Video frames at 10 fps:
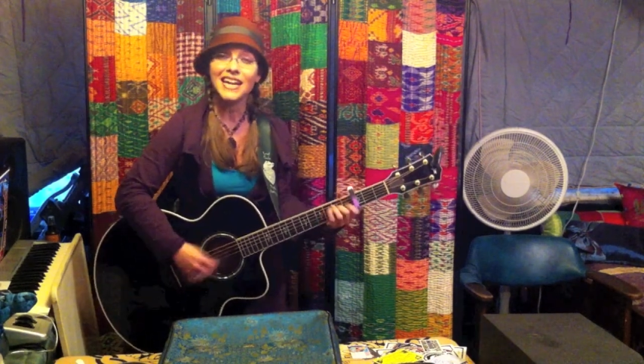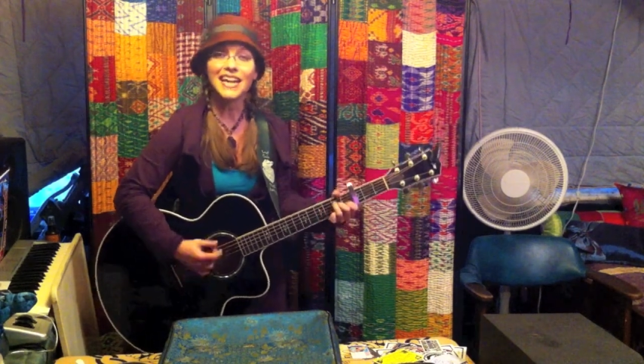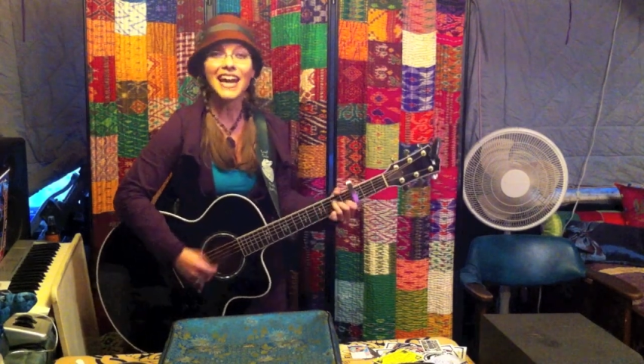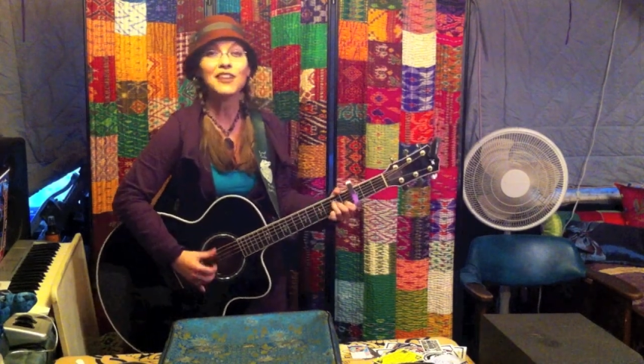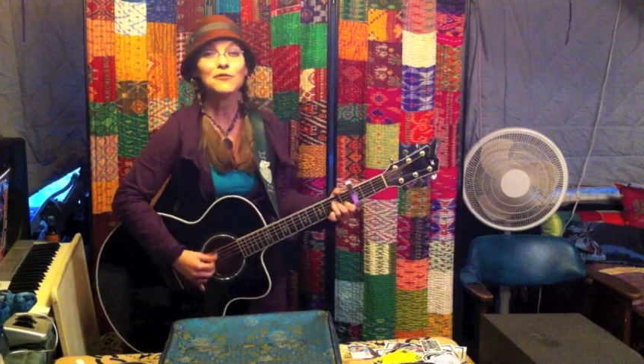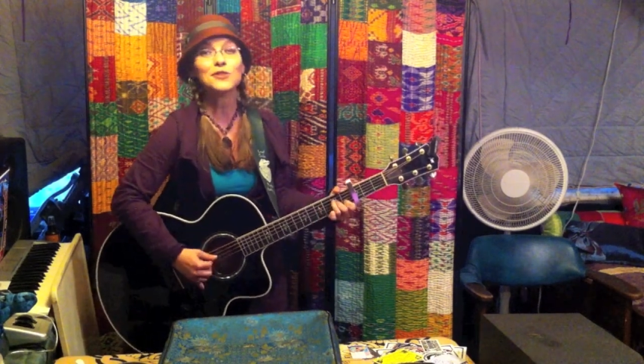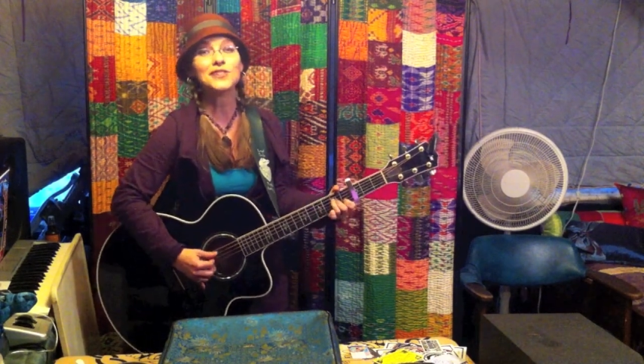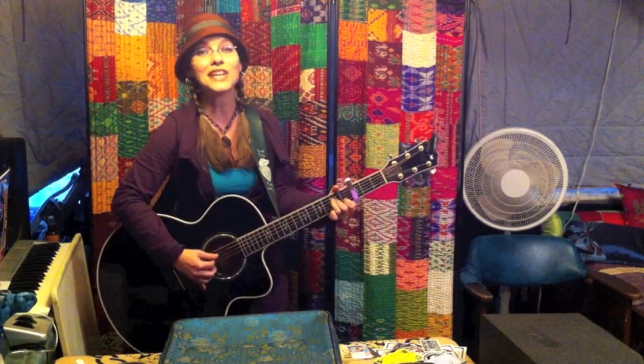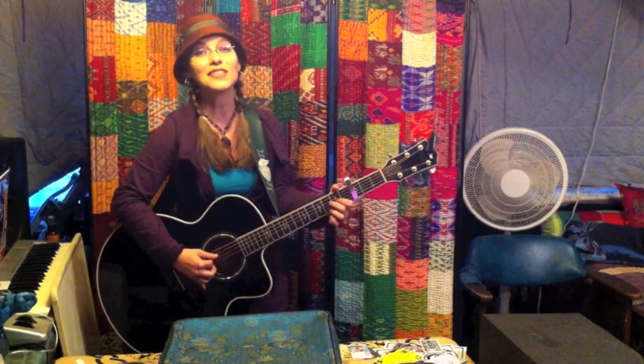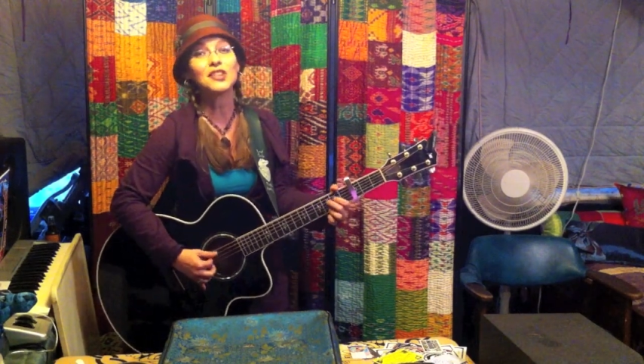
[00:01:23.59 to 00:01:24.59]
You can't
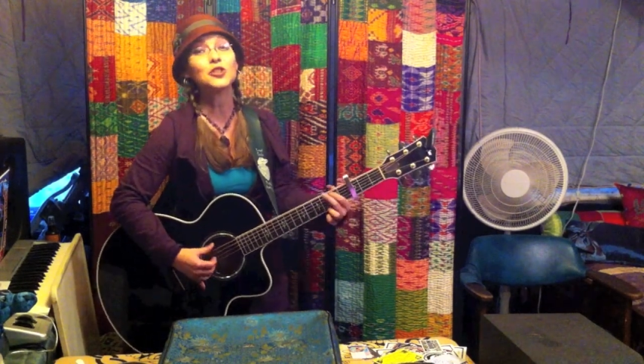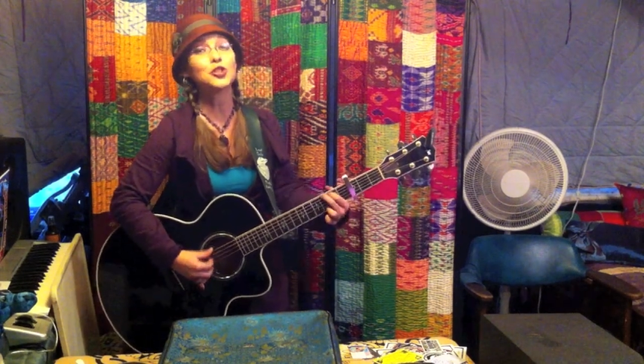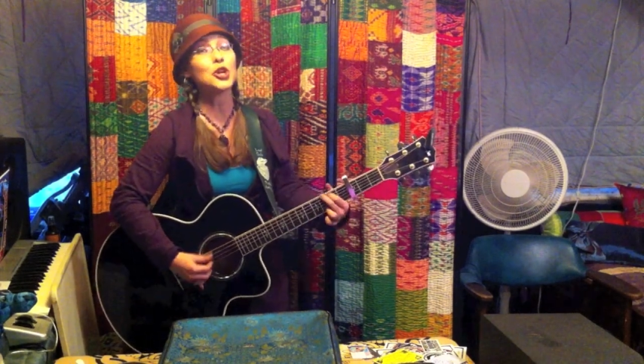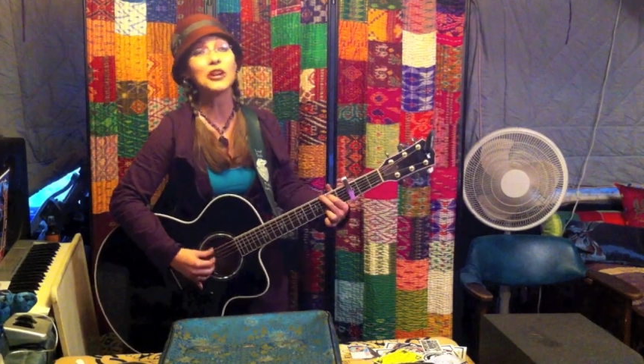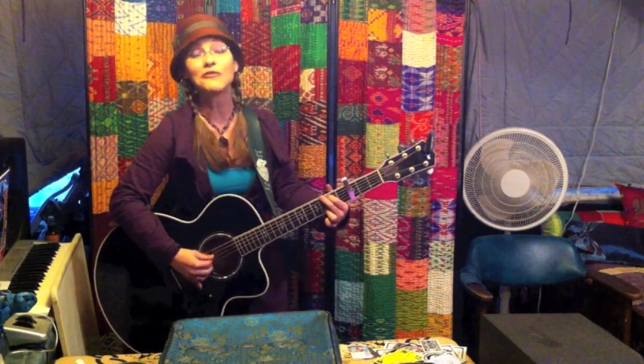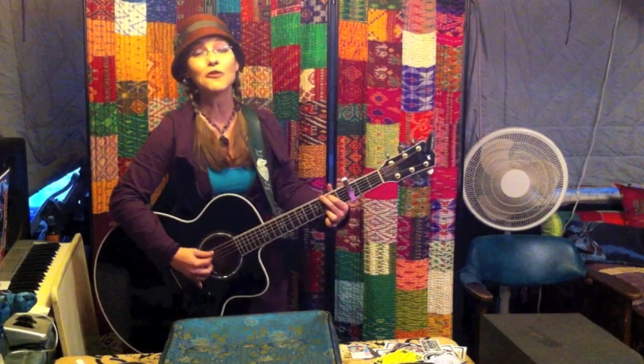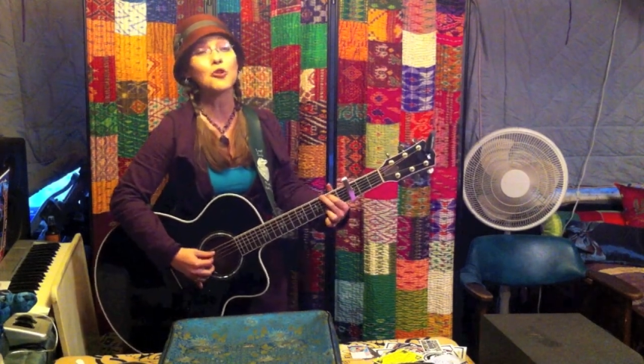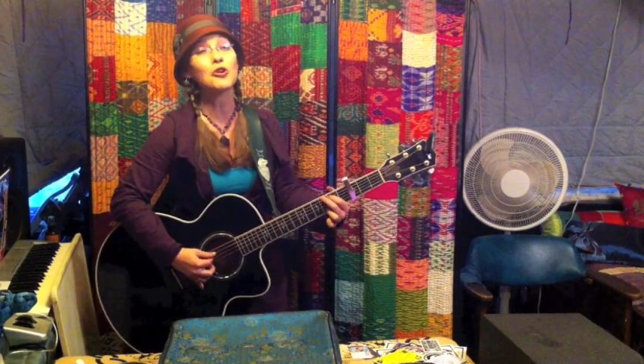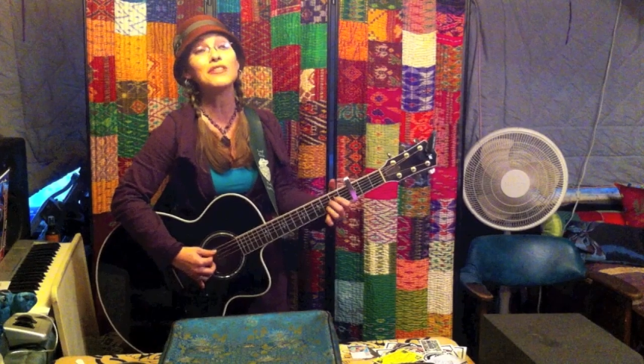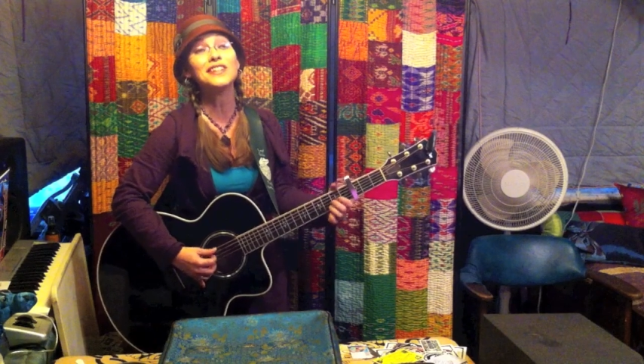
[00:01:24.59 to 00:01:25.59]
forsake the journey
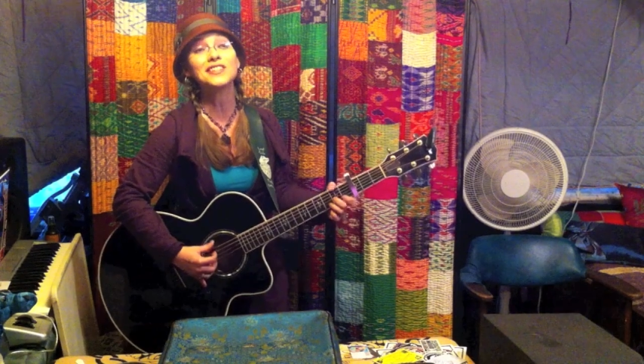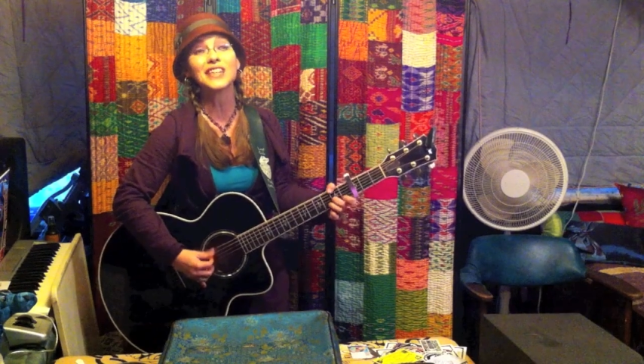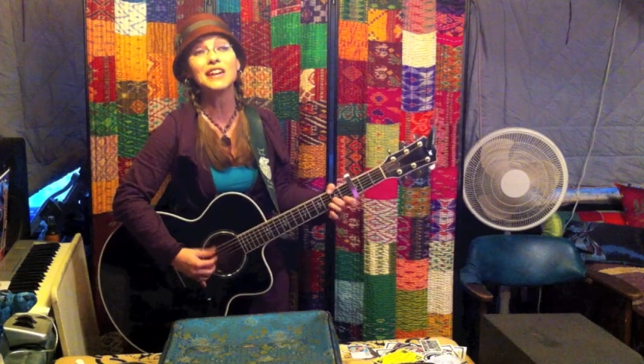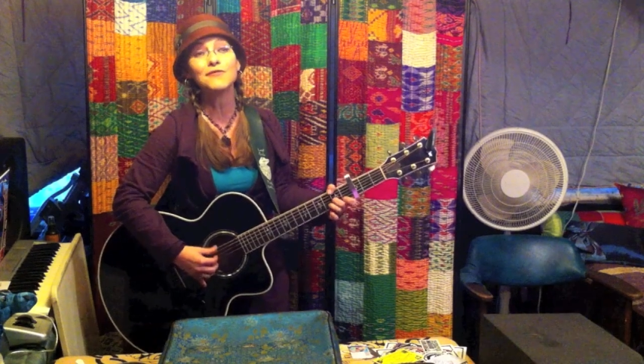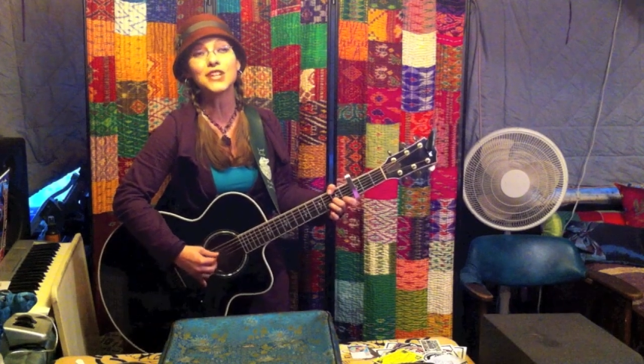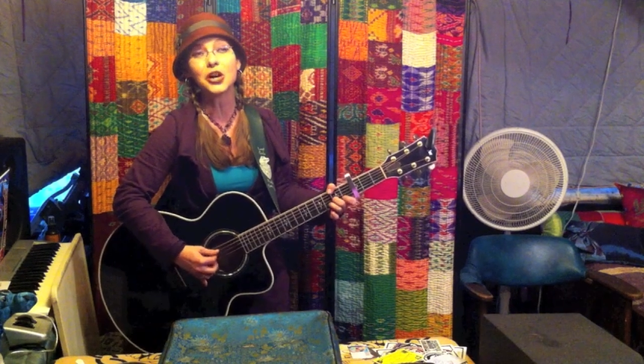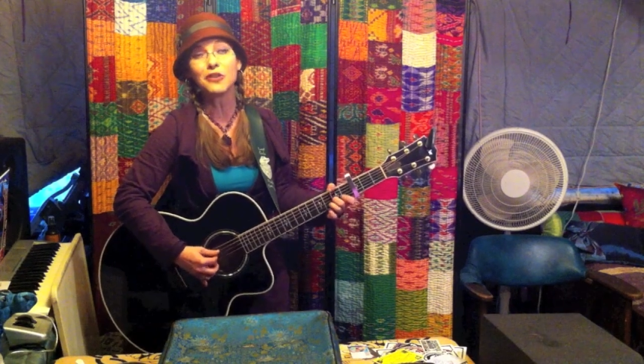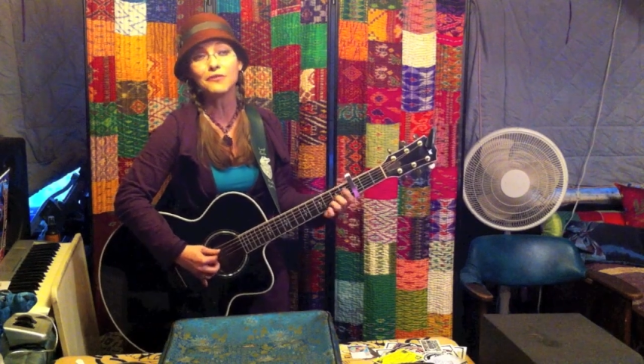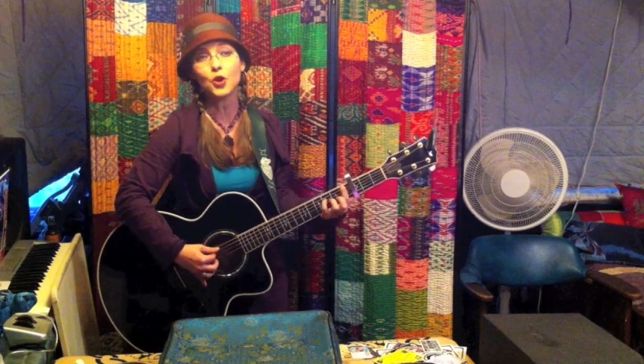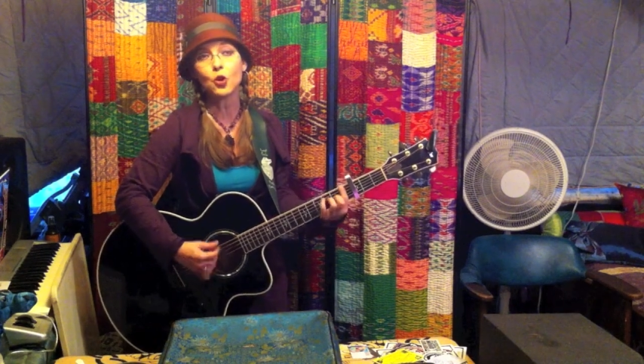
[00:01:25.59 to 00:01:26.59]
for the safety
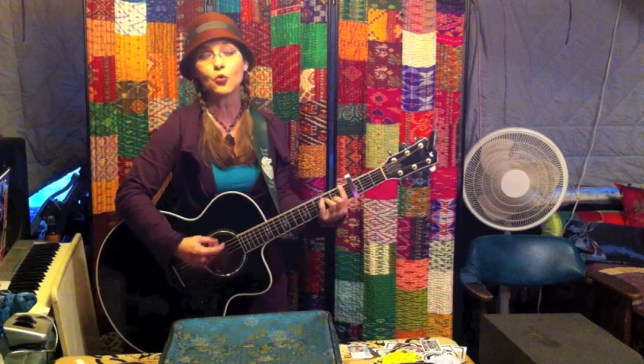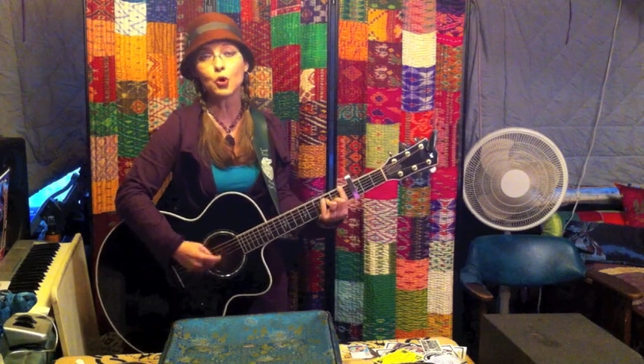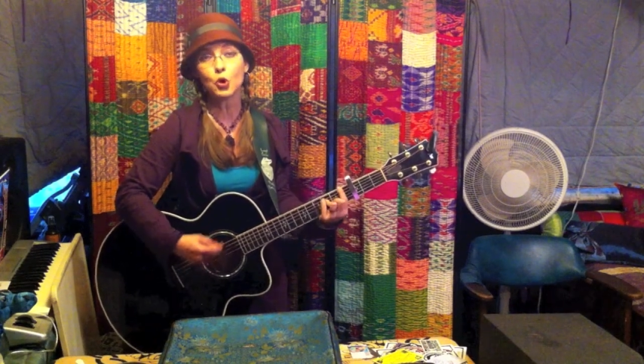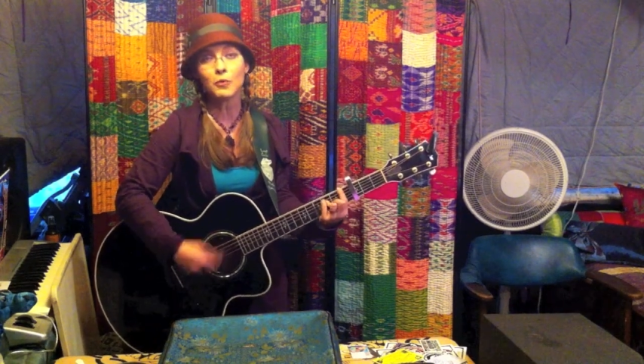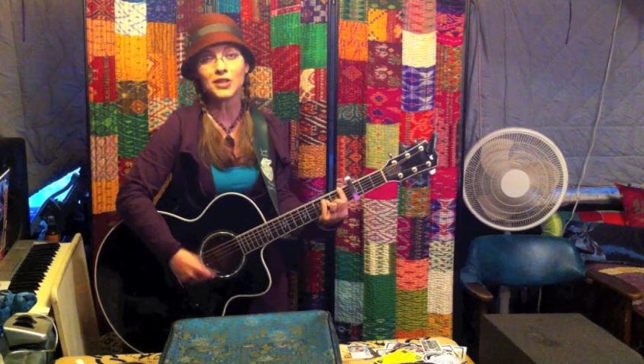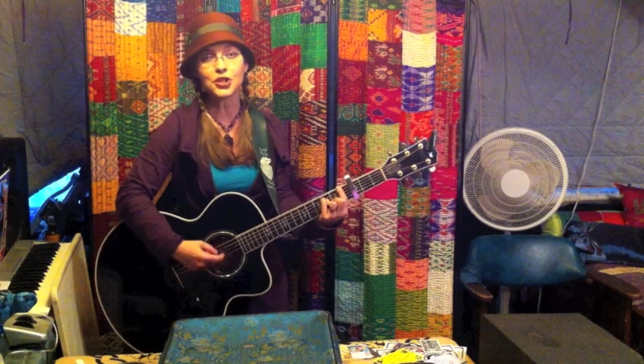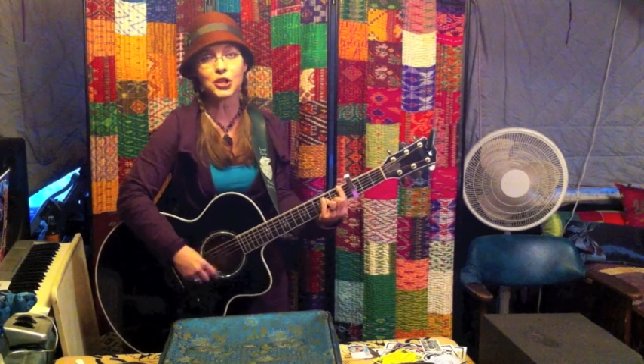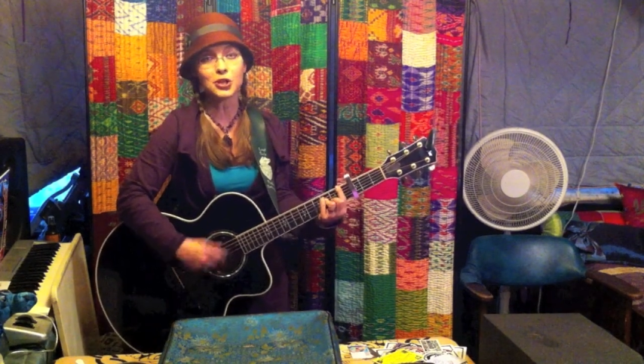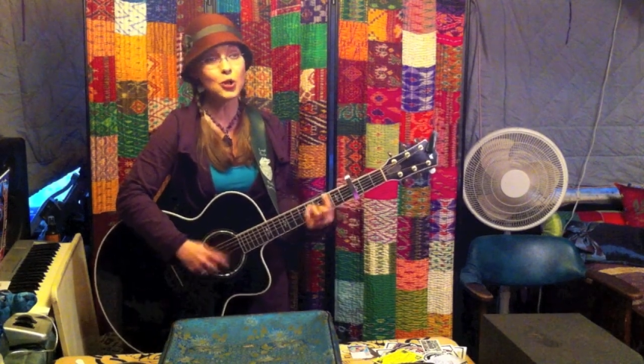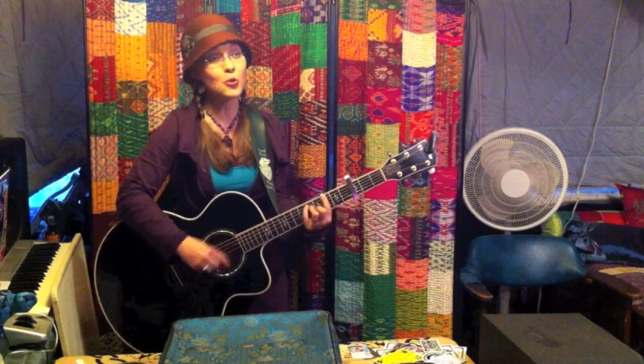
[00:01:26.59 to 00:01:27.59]
of your room
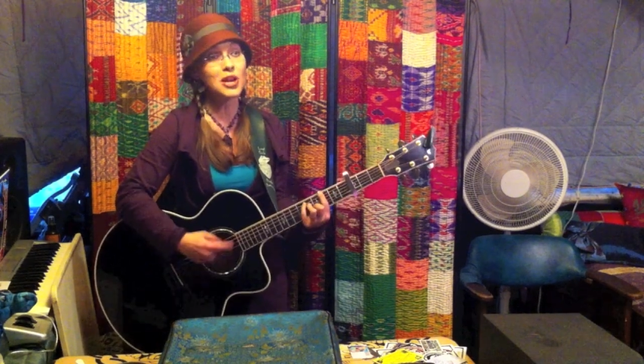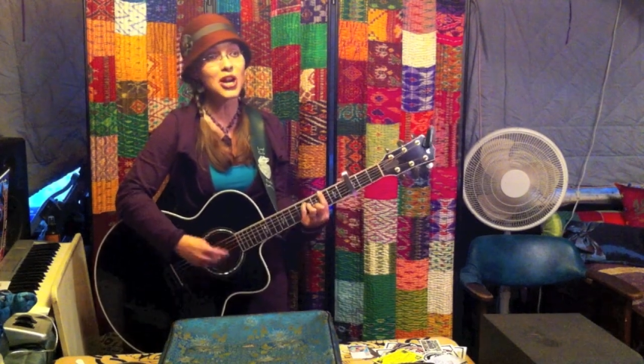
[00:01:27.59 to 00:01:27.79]
until you